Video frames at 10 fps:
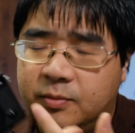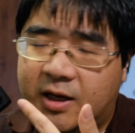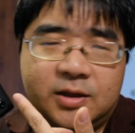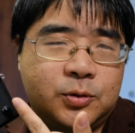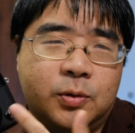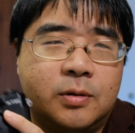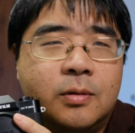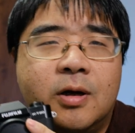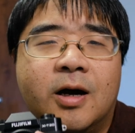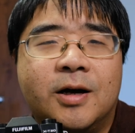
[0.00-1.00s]
Not this one,
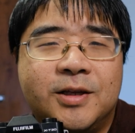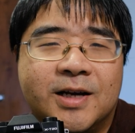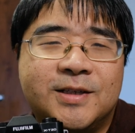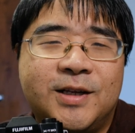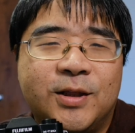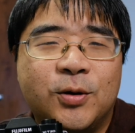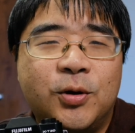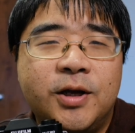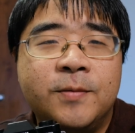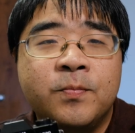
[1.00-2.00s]
the
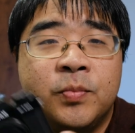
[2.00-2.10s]
X-T30.